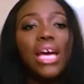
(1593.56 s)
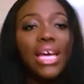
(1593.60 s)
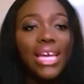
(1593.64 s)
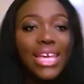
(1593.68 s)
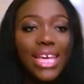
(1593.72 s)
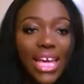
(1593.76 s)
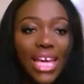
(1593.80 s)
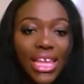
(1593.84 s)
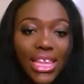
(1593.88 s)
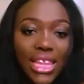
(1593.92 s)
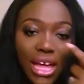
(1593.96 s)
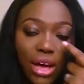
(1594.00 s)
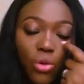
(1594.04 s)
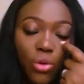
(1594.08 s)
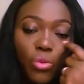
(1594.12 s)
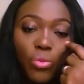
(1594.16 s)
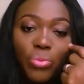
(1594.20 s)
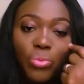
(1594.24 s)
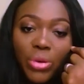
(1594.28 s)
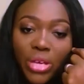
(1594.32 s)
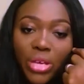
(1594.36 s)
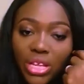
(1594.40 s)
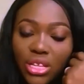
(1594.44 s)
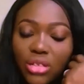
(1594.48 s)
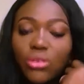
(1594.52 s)
Get their
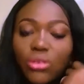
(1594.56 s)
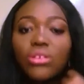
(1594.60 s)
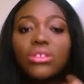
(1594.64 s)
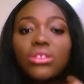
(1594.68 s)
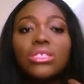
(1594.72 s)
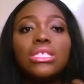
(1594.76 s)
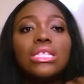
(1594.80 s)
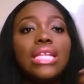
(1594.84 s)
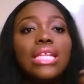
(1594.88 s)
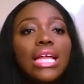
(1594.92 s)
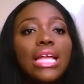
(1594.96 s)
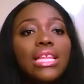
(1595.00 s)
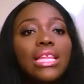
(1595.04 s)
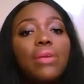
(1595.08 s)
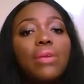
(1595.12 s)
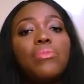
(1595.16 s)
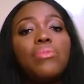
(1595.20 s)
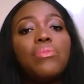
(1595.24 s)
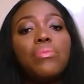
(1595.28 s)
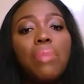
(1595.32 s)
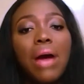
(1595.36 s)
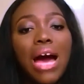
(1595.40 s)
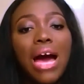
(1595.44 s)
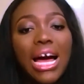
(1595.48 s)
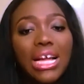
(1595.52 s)
opinions, let them
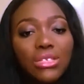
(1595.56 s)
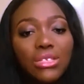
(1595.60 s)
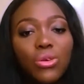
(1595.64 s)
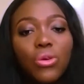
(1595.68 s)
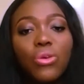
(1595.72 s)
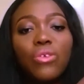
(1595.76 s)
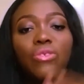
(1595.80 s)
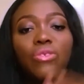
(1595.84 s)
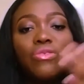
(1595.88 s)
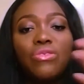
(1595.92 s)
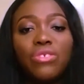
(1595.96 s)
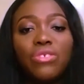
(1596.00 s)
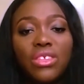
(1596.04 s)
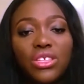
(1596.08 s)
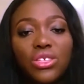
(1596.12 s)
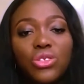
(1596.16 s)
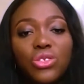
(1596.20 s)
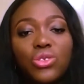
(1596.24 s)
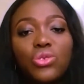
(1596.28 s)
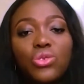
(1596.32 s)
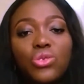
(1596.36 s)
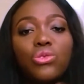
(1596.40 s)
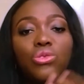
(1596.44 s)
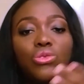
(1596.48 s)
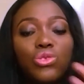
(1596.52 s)
be part of the
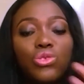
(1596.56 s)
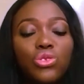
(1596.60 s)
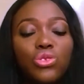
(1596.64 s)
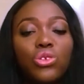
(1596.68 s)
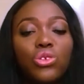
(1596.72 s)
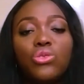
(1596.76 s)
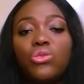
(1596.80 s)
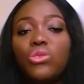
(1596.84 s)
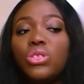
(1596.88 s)
solution.